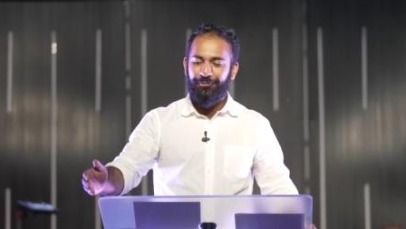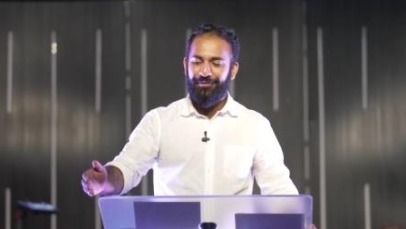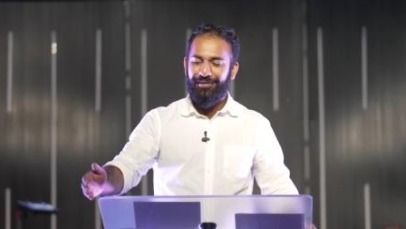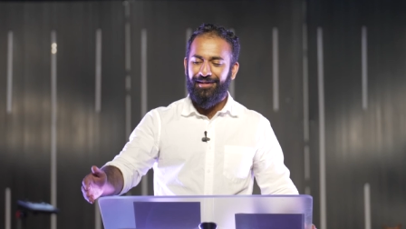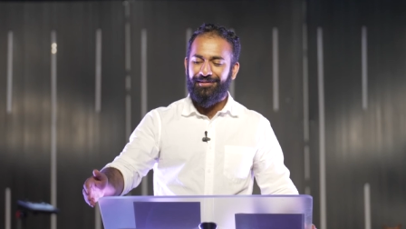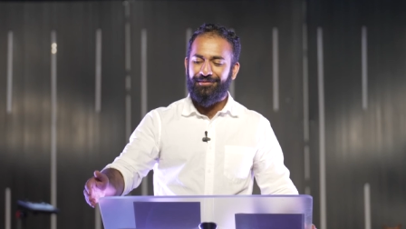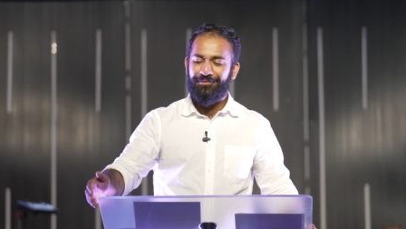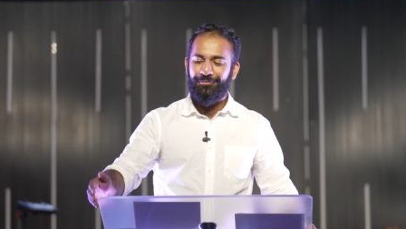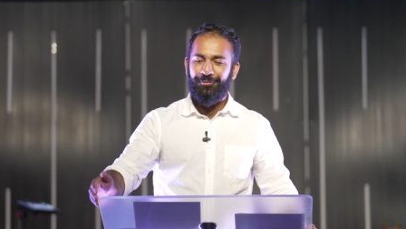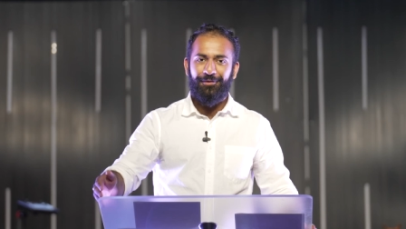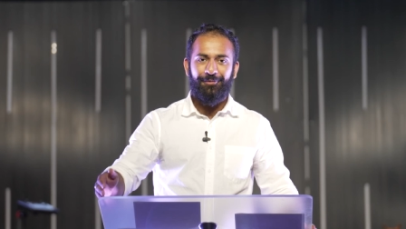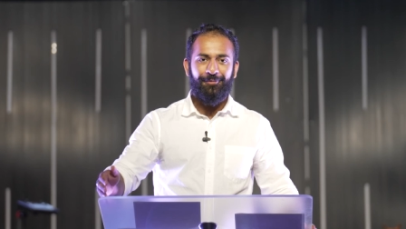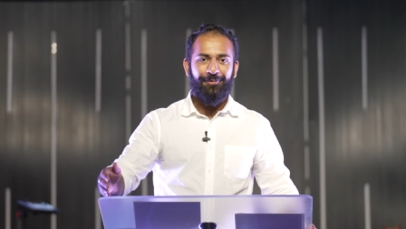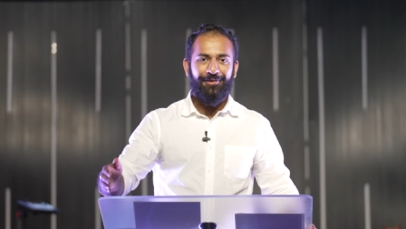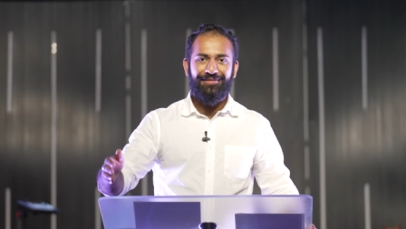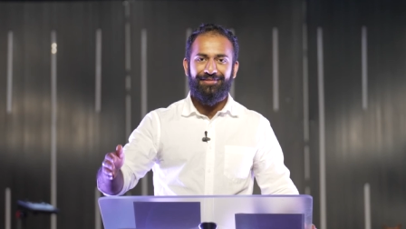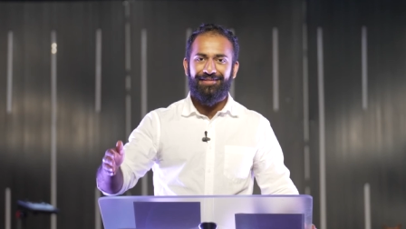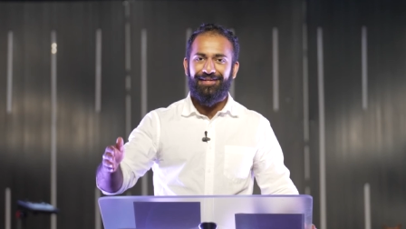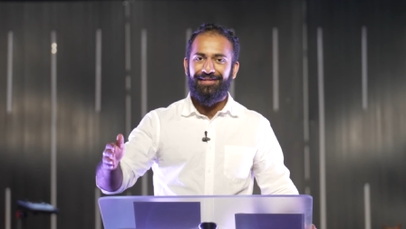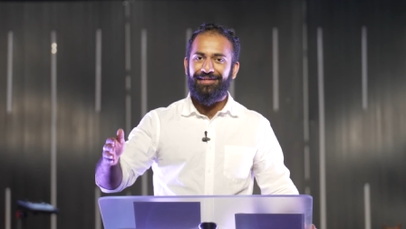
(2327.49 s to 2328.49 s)
That's where we're
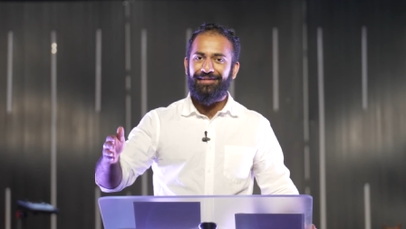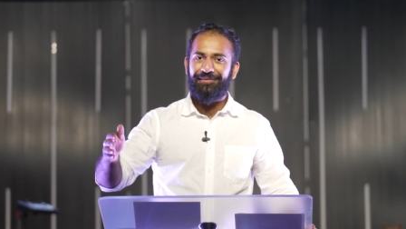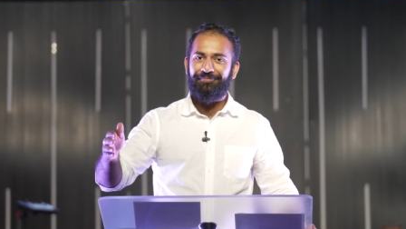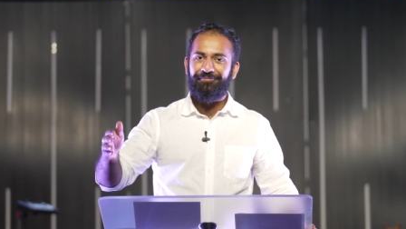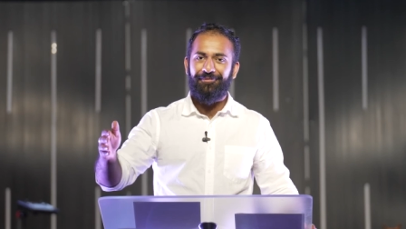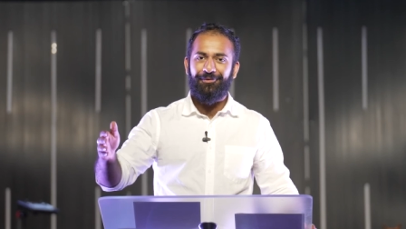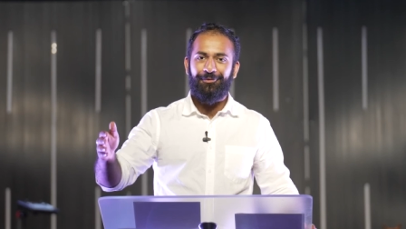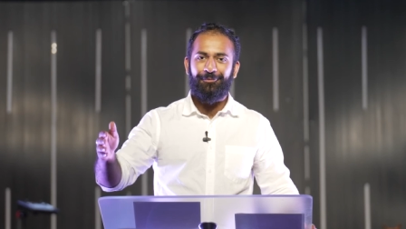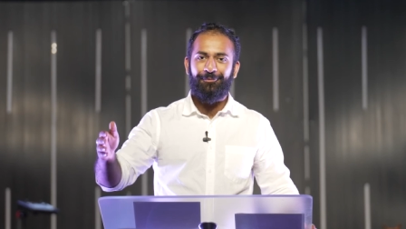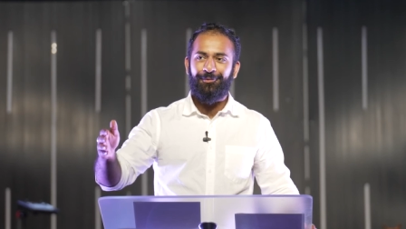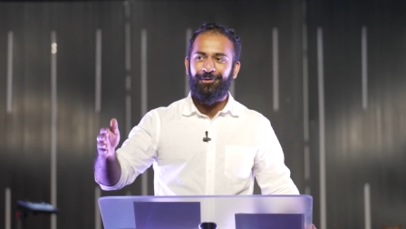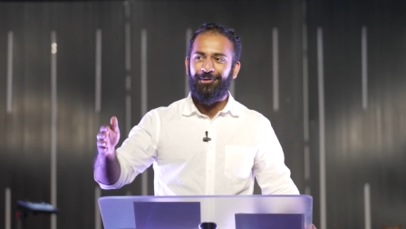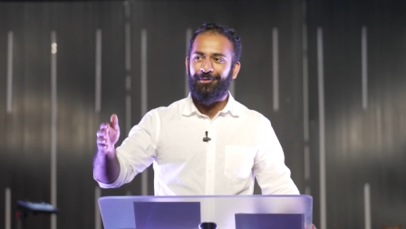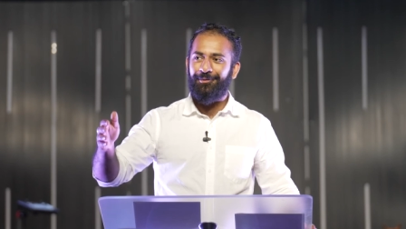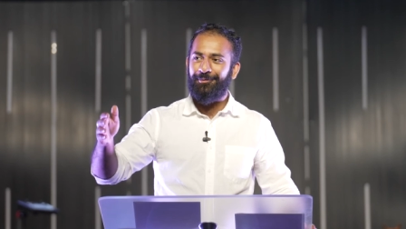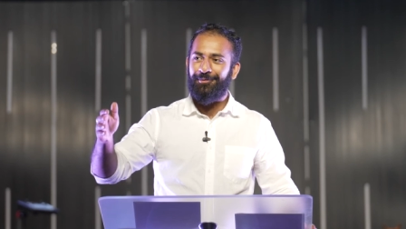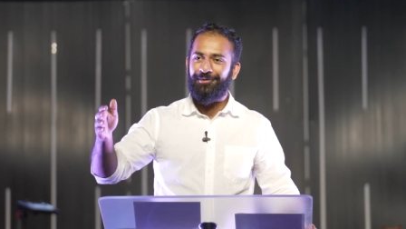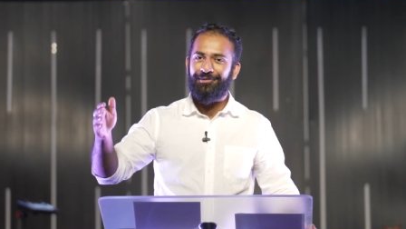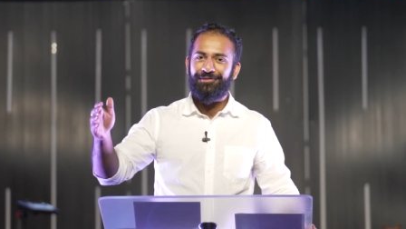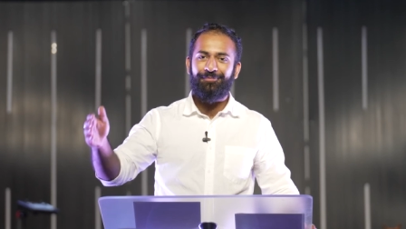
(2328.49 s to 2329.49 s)
sending, we're,
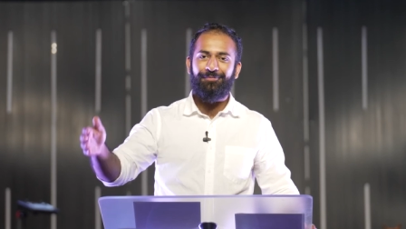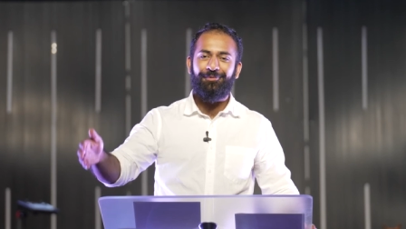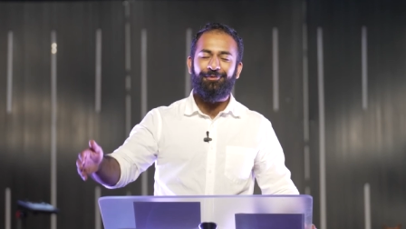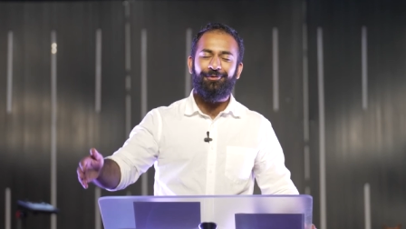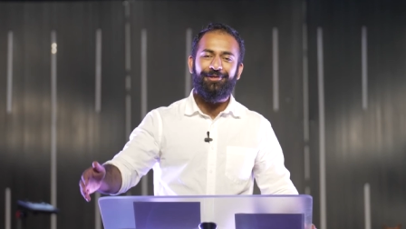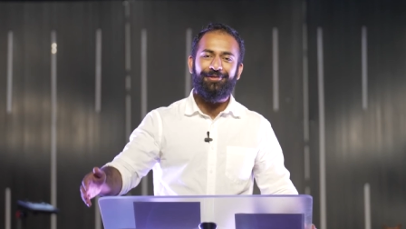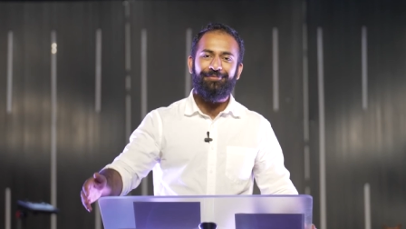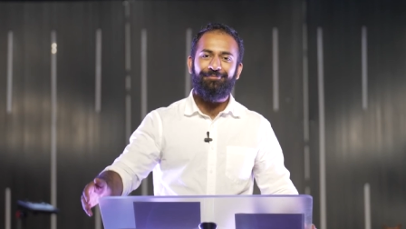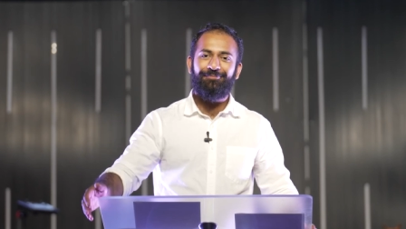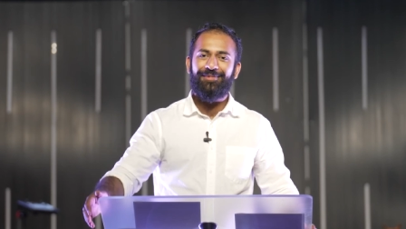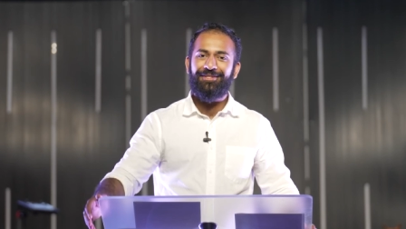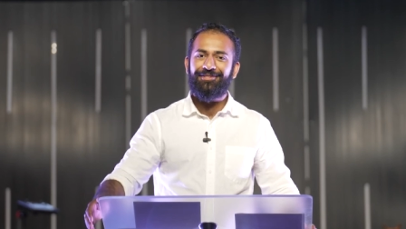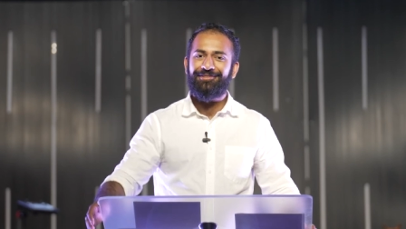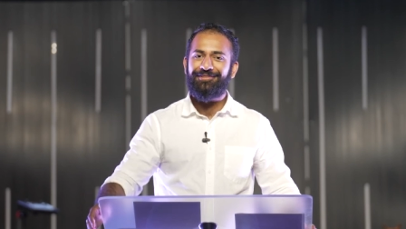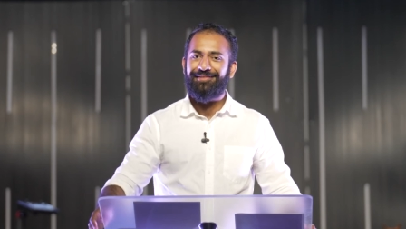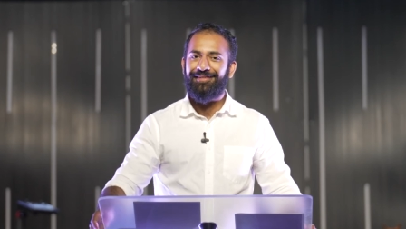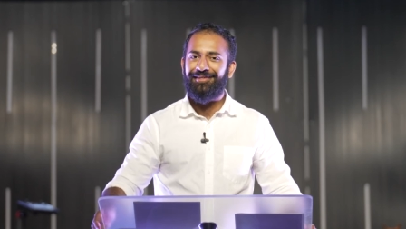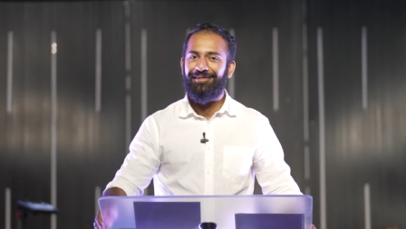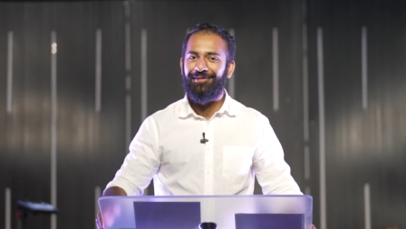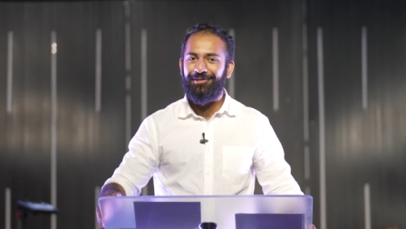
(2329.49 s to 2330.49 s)
we're supporting
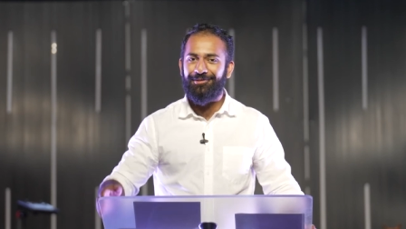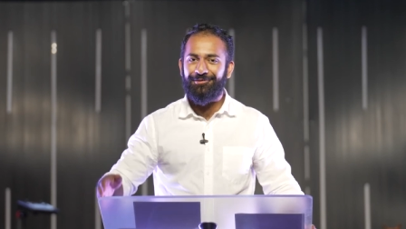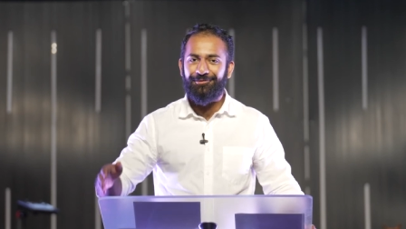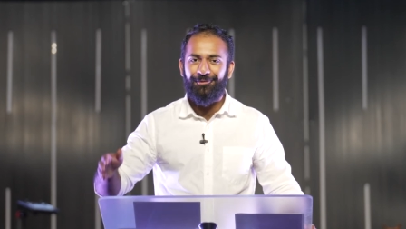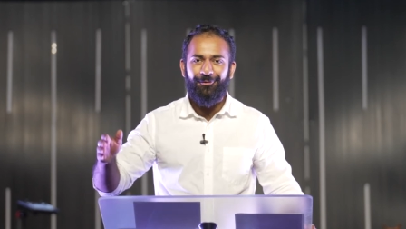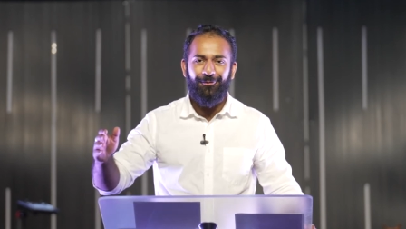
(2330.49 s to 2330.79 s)
missionaries,